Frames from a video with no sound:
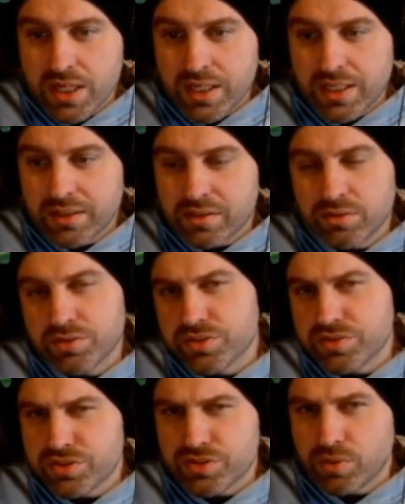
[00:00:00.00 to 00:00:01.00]
he can also
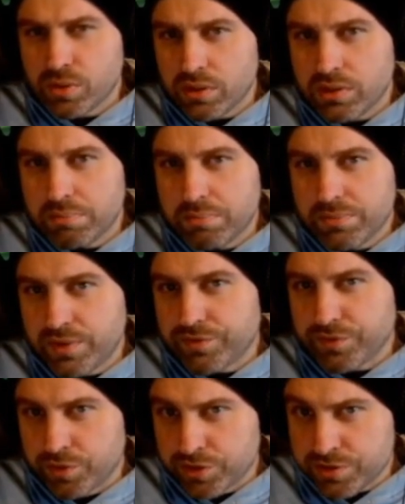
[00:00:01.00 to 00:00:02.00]
solo the
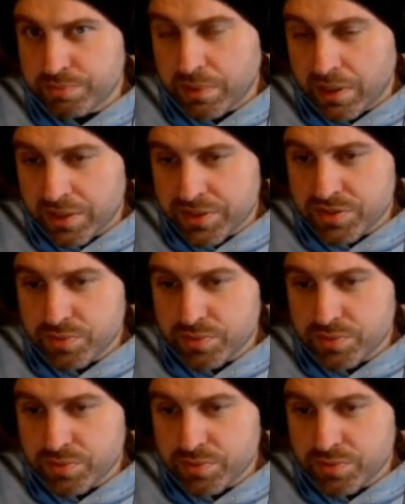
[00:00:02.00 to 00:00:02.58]
first boss,